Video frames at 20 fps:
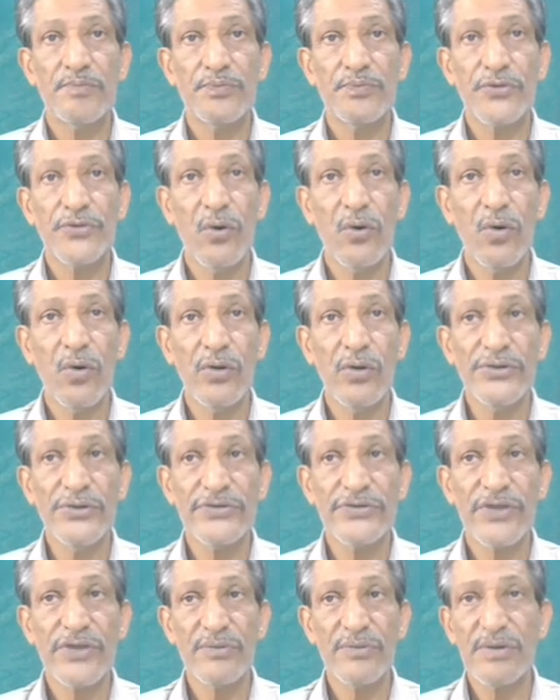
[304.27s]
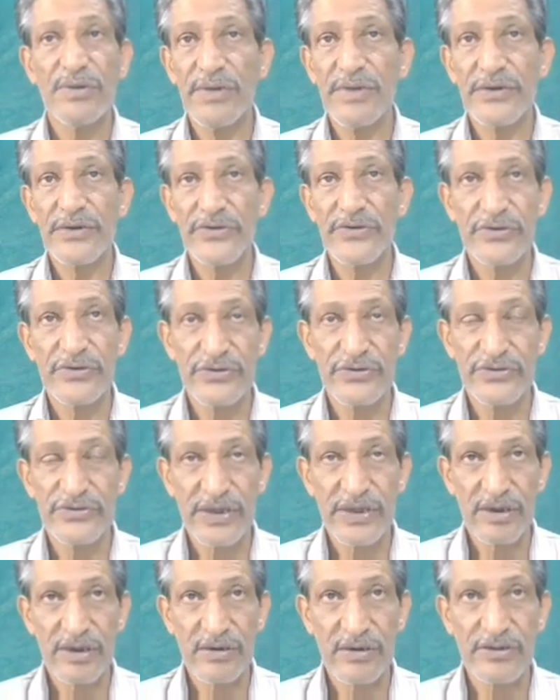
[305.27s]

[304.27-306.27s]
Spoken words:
So all this can be mentioned in the second.